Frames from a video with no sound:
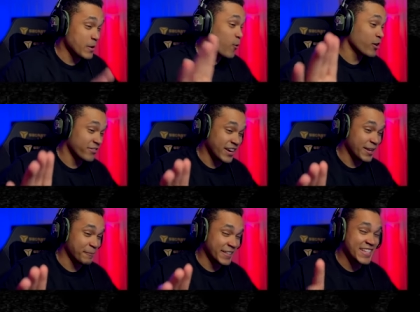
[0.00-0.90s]

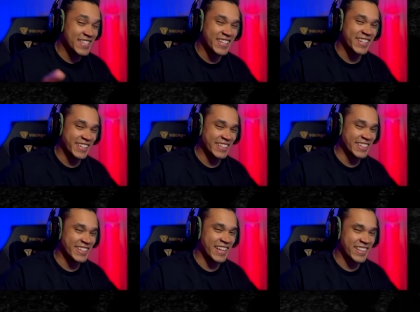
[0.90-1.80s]
horrifying, but that sounded
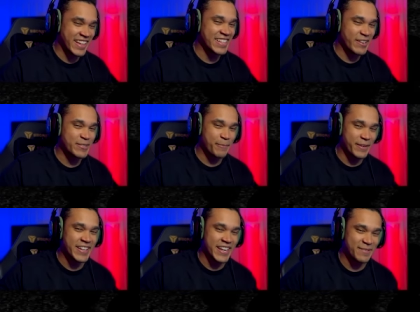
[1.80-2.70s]
good. That, that, that was a
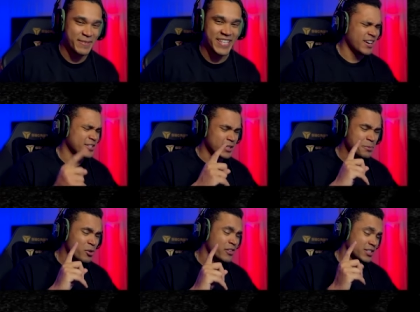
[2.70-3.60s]
pretty nice beat. Alright, so
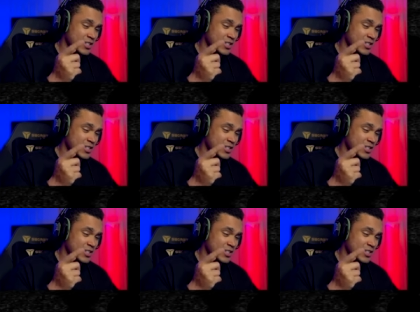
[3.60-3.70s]
let's move on to